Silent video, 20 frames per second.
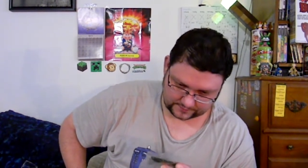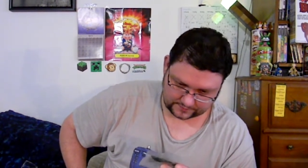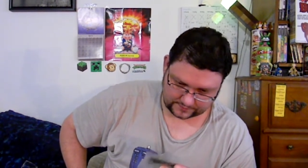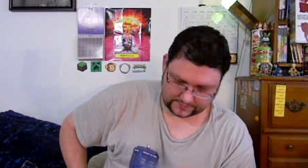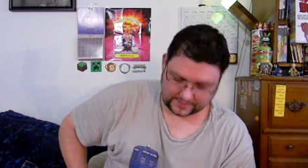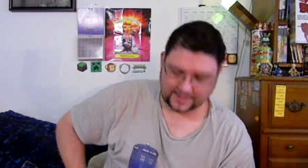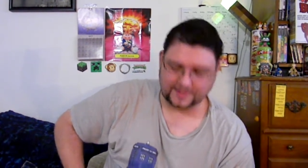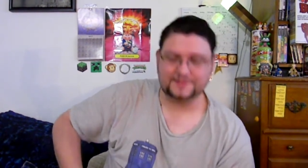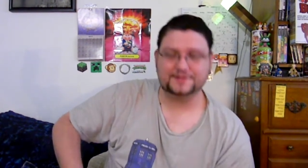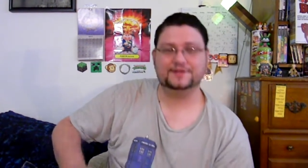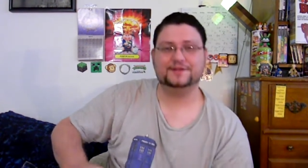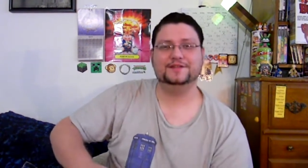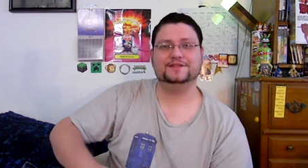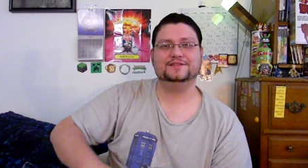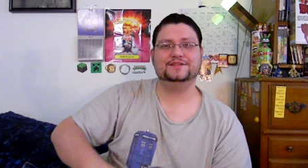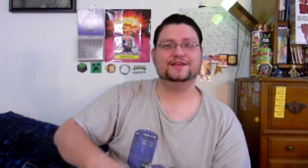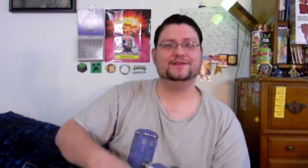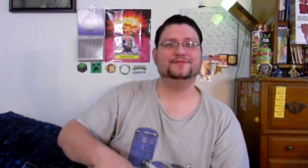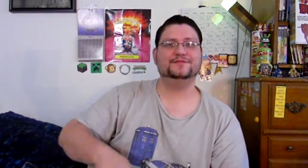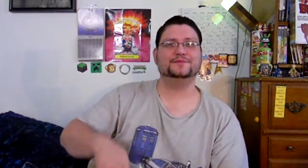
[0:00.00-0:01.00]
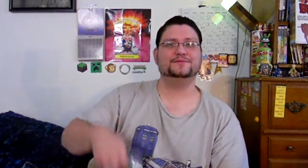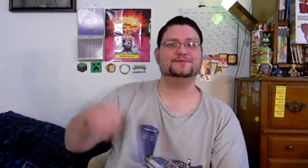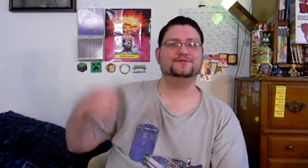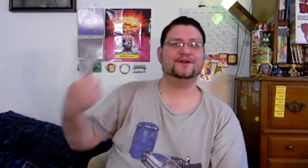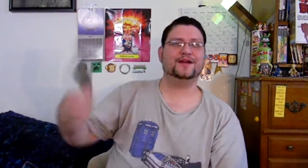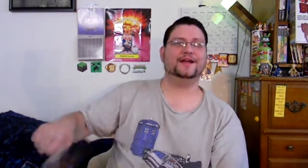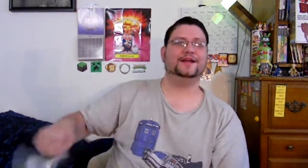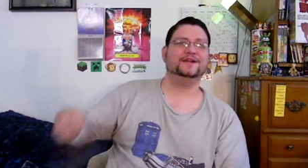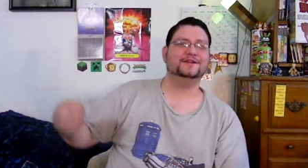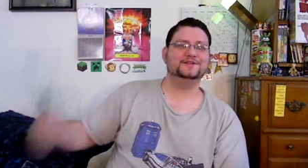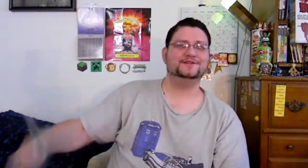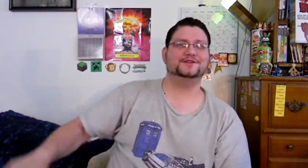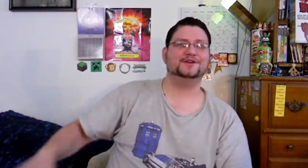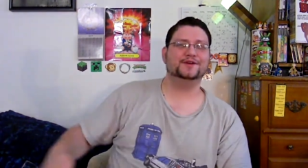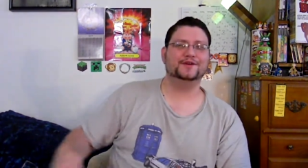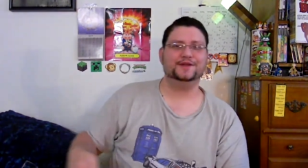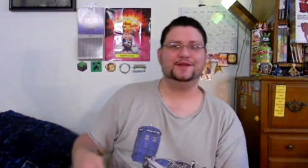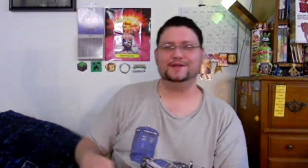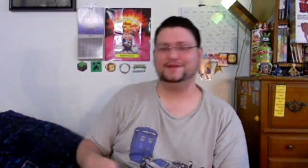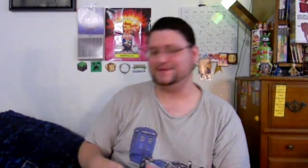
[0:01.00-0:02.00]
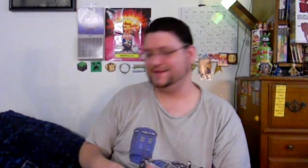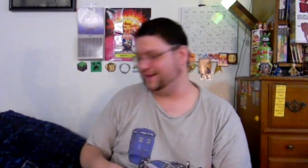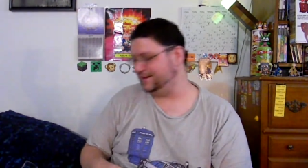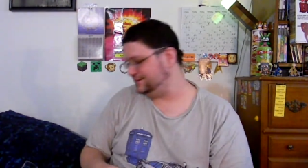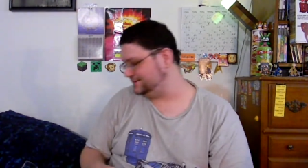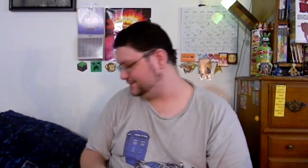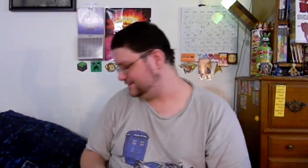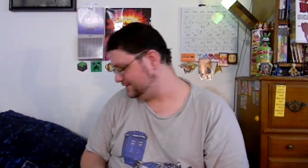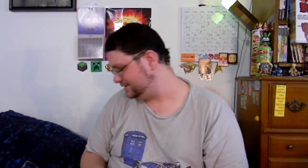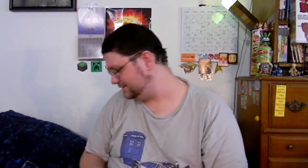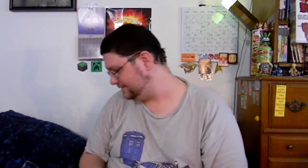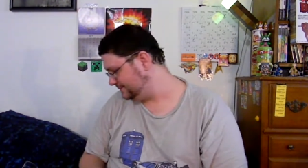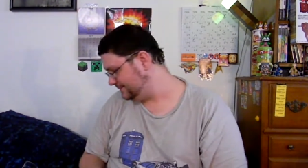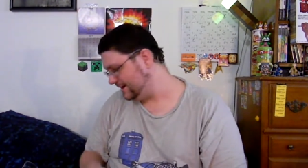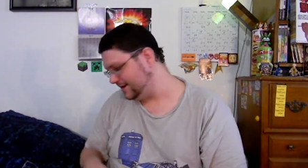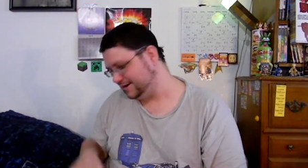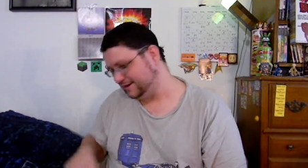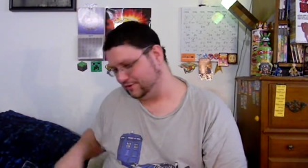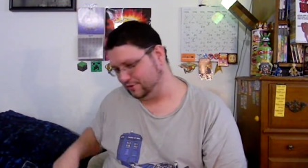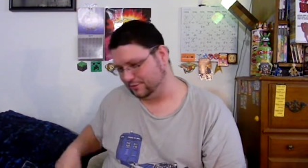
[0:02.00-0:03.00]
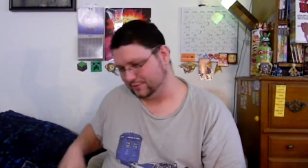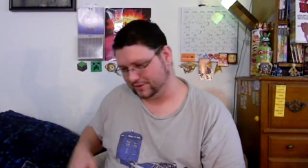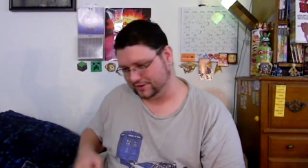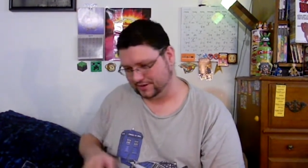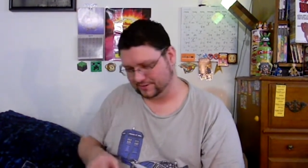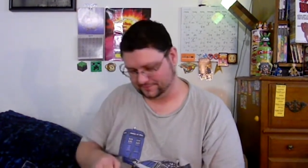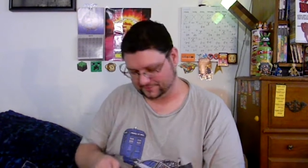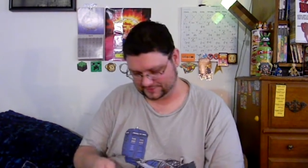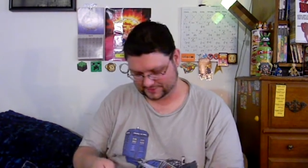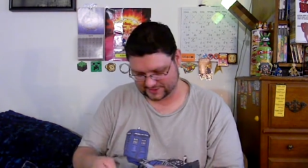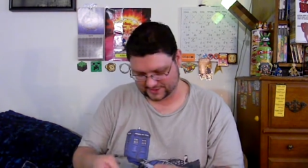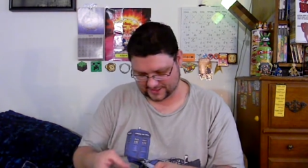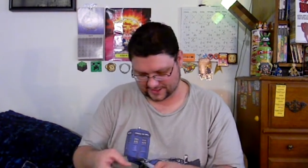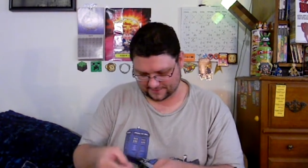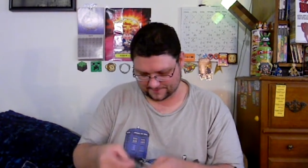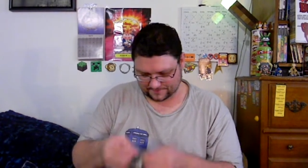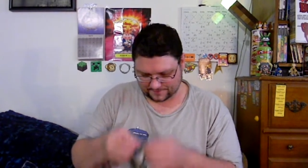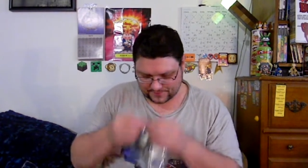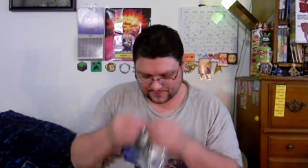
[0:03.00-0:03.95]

yeah, so let's give some dragon jerky a taste here. I'm not going to open it up with that